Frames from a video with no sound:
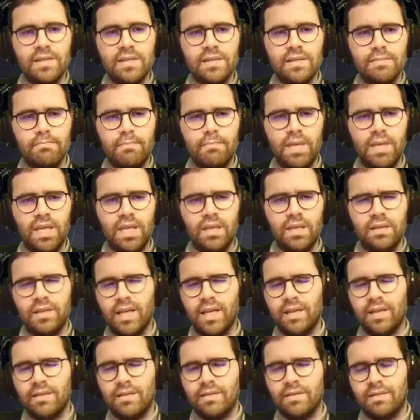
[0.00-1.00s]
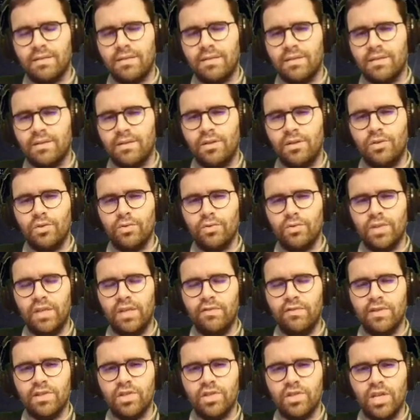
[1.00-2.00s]
mean that you don't
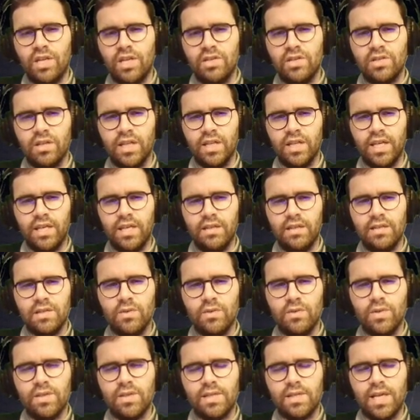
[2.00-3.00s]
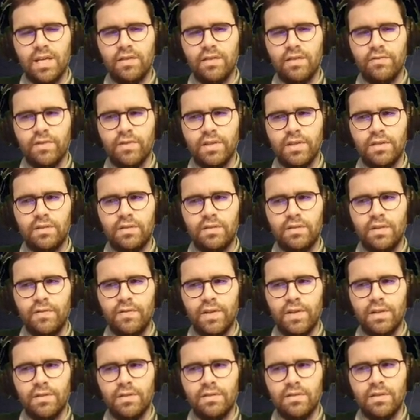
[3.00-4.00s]
even change the lane, so it's kind of a
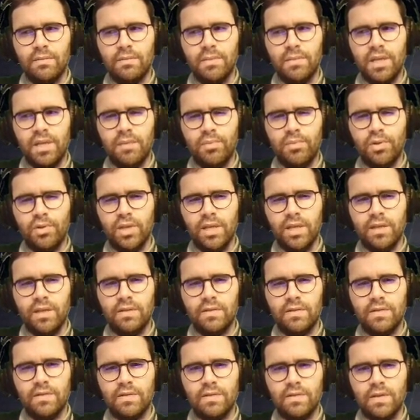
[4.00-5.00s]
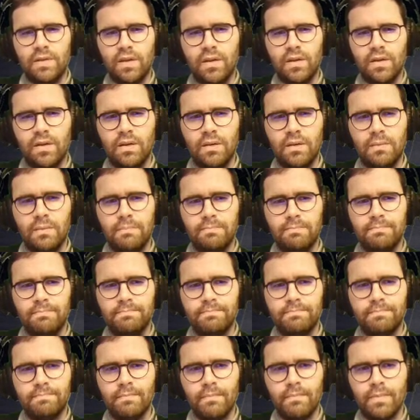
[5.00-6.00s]
difficult to manipulate
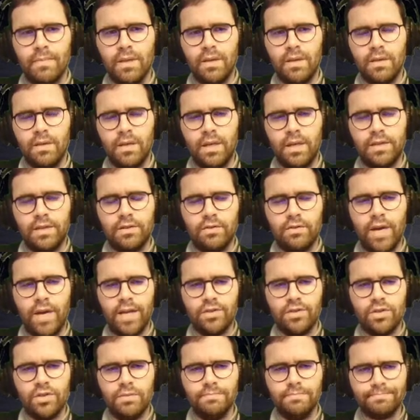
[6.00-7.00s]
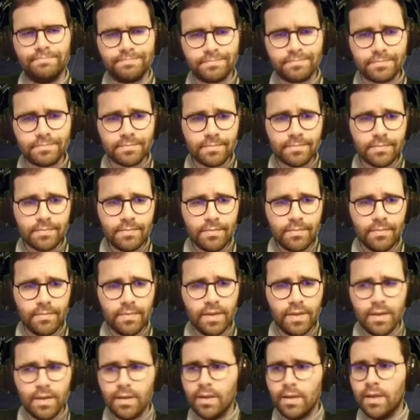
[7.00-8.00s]
interaction.
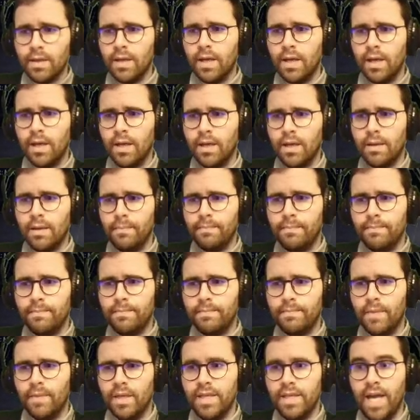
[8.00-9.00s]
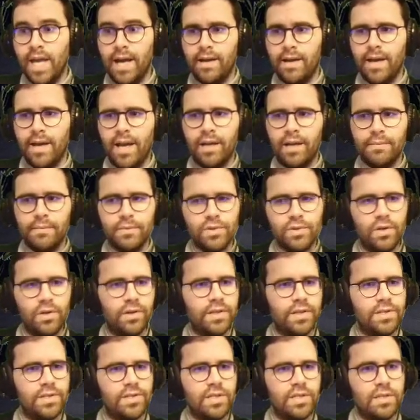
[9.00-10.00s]
Yeah, Agabozorg
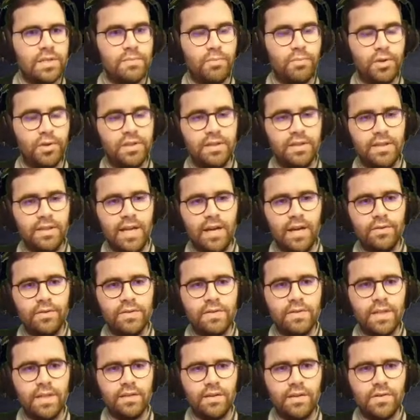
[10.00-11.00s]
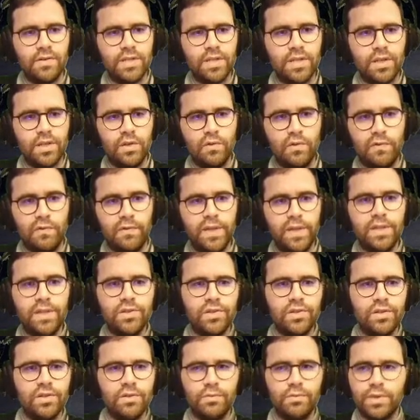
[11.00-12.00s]
is just pointing out that there's a new
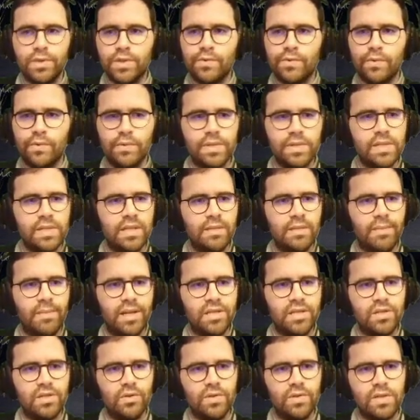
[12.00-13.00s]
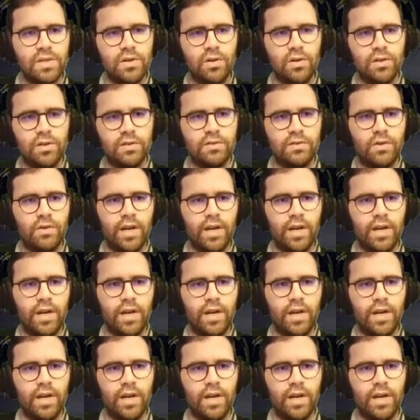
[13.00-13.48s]
feature, which we will see in the patch notes, called Try